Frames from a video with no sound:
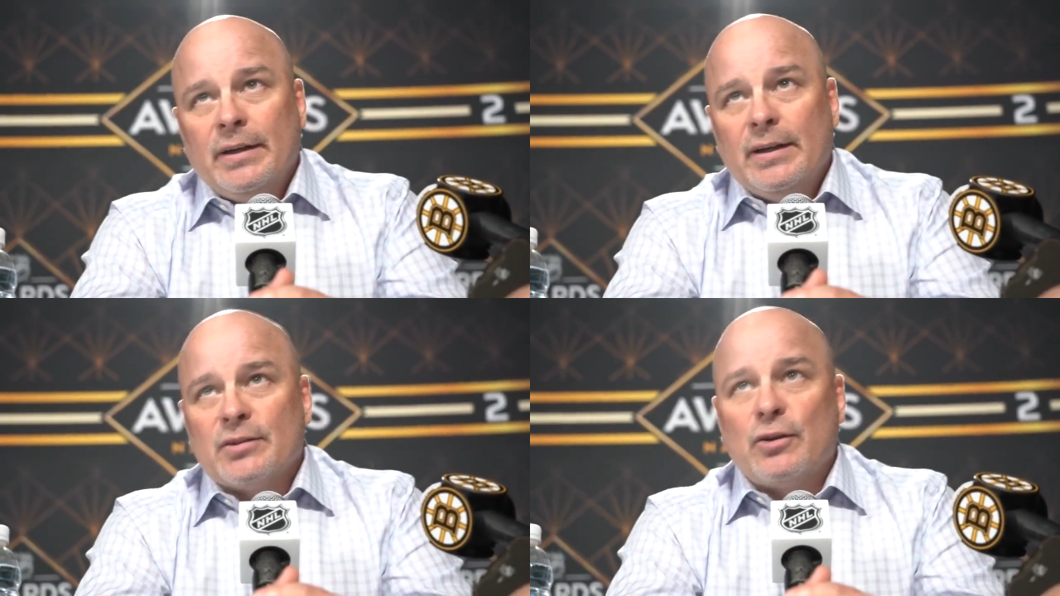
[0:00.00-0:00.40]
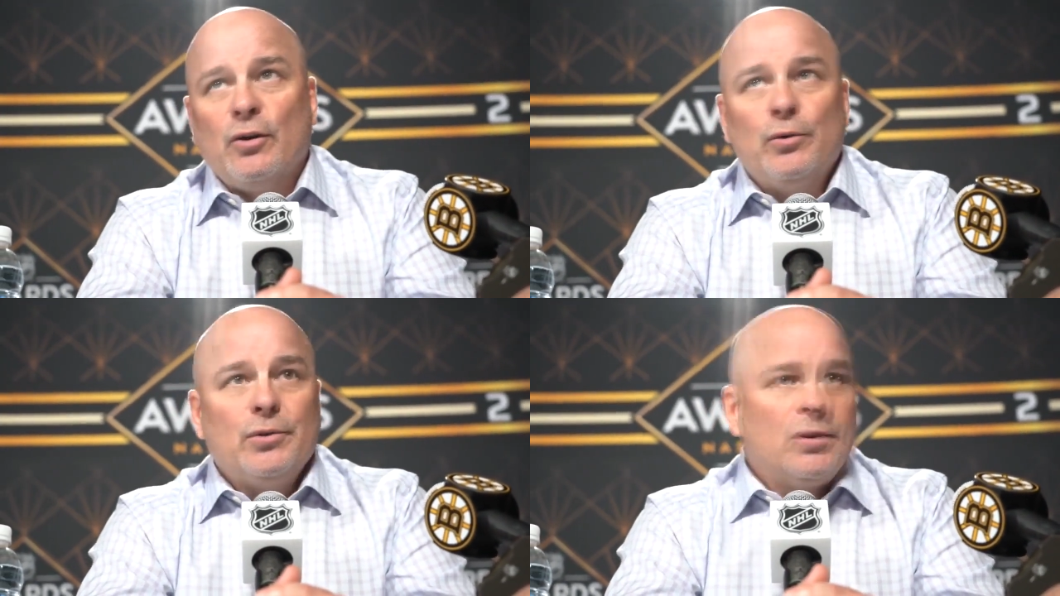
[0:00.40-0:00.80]
as a
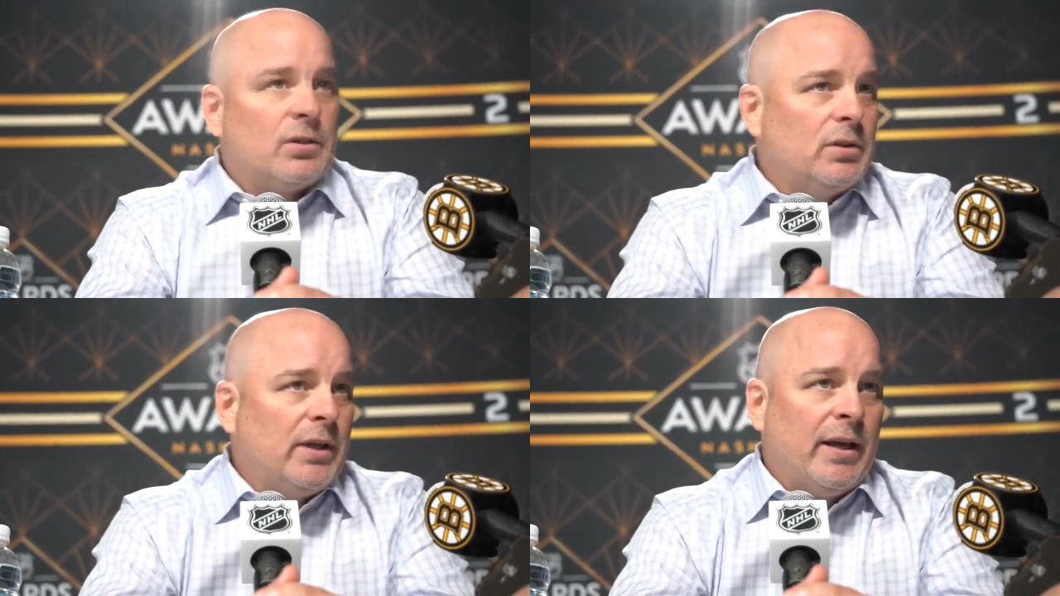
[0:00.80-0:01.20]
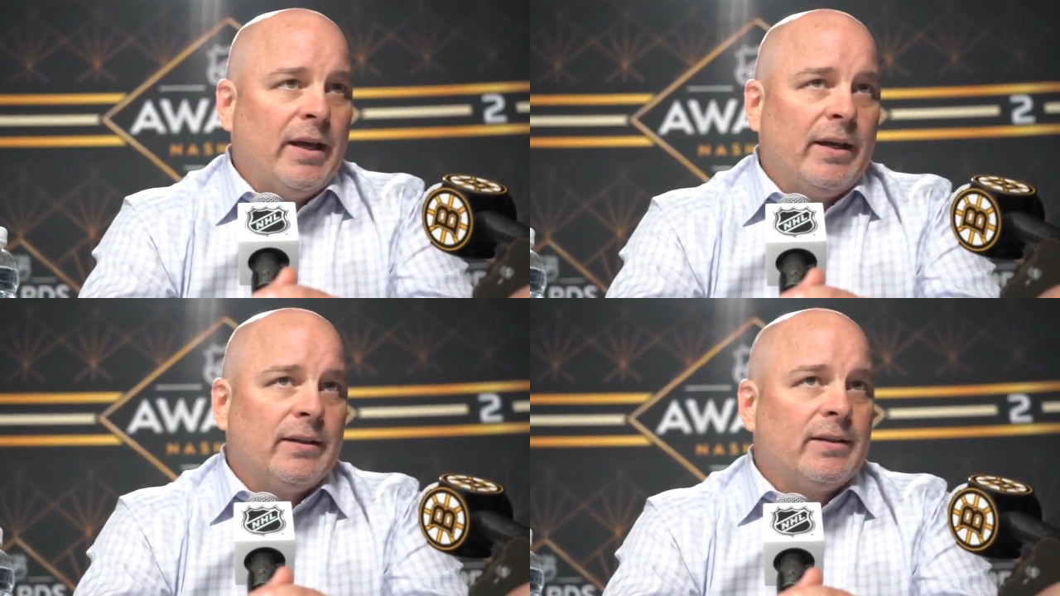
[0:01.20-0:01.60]
coach,
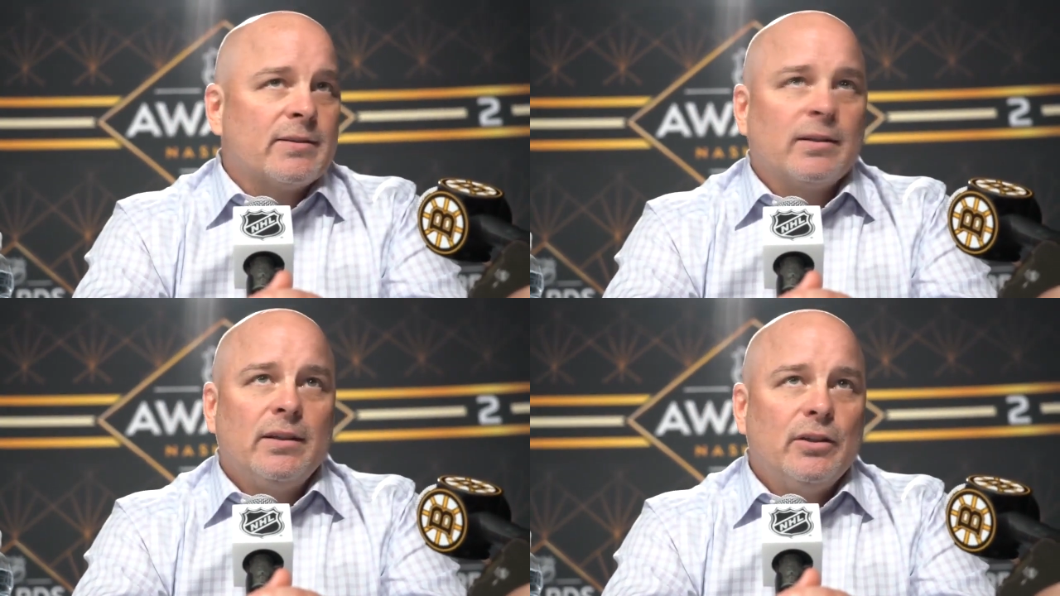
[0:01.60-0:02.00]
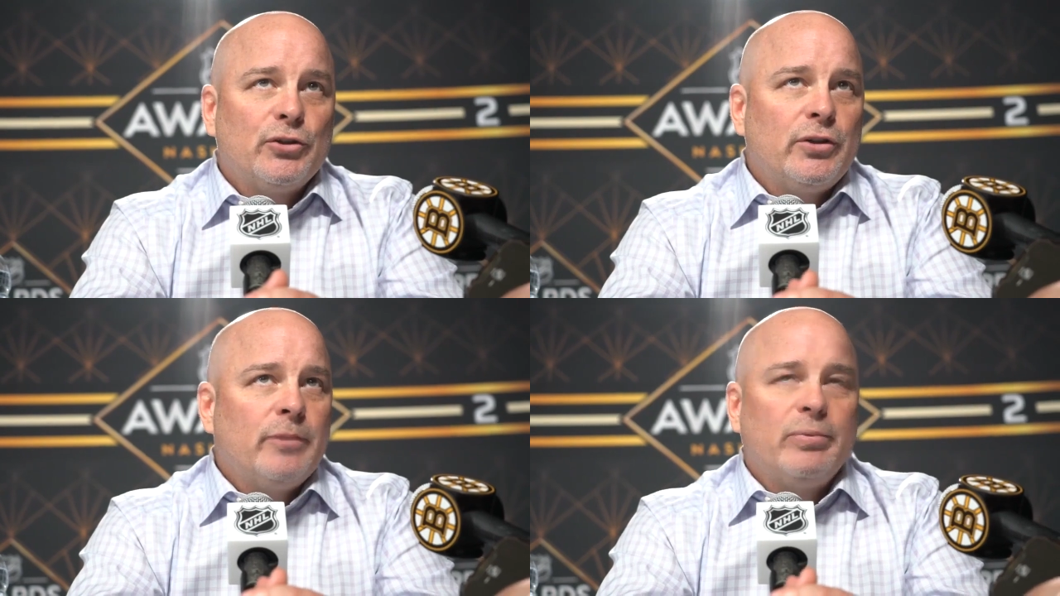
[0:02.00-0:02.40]
and his
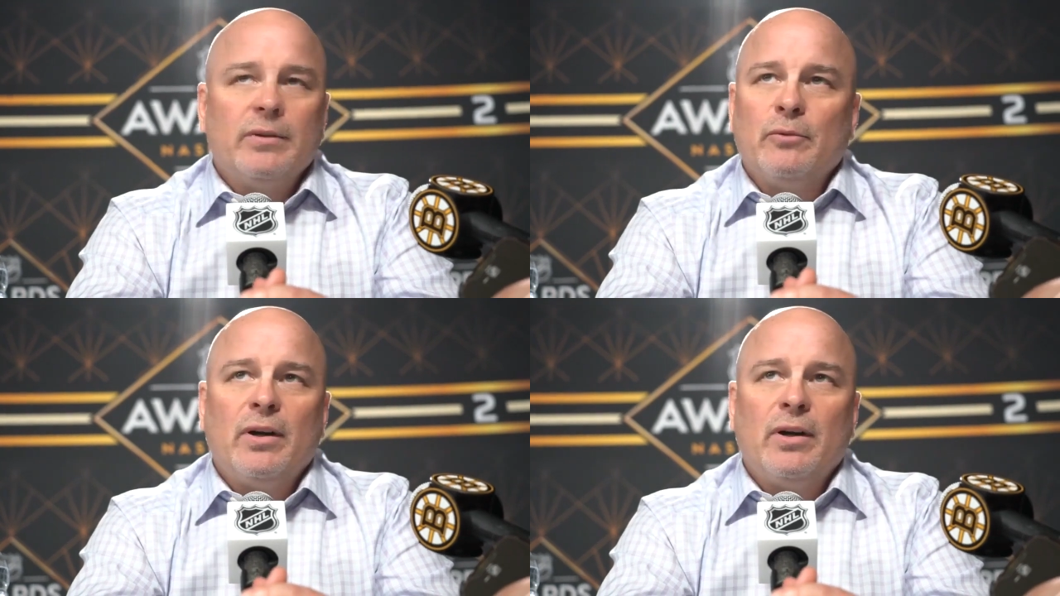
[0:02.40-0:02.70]
leadership,